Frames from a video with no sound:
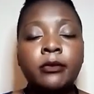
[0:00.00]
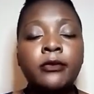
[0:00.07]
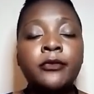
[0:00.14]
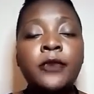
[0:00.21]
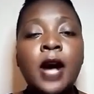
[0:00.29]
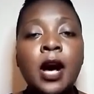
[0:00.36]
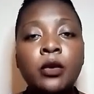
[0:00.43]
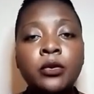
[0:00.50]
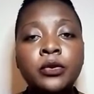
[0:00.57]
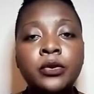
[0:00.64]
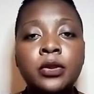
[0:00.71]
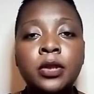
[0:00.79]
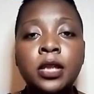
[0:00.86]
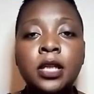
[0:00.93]

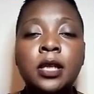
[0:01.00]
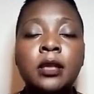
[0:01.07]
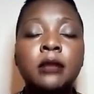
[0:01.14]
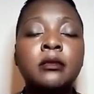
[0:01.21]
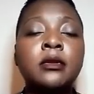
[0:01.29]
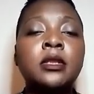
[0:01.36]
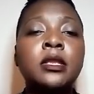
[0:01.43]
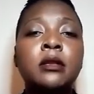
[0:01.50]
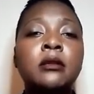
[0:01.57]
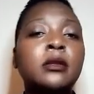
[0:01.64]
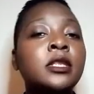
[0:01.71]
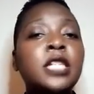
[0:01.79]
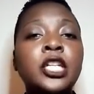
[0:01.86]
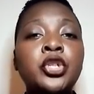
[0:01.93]
found in a
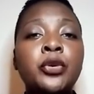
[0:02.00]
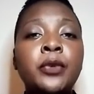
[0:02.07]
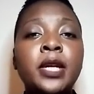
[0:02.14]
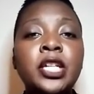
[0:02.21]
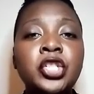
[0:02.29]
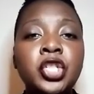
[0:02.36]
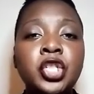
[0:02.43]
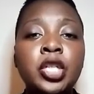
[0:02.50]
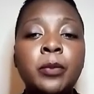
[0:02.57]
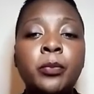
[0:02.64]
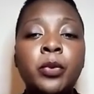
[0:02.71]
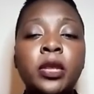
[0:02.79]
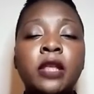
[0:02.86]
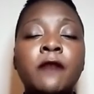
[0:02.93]
sexual
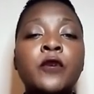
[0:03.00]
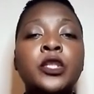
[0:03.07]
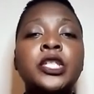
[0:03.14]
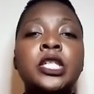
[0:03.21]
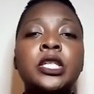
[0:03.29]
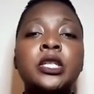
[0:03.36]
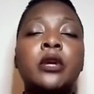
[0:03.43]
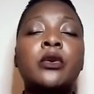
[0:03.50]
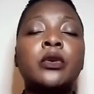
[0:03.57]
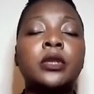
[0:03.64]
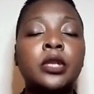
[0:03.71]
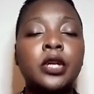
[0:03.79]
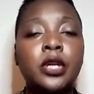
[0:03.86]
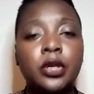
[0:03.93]
relationship with a
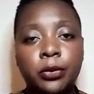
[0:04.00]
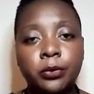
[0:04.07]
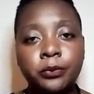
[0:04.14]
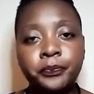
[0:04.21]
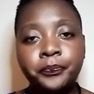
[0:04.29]
14-year-old girl.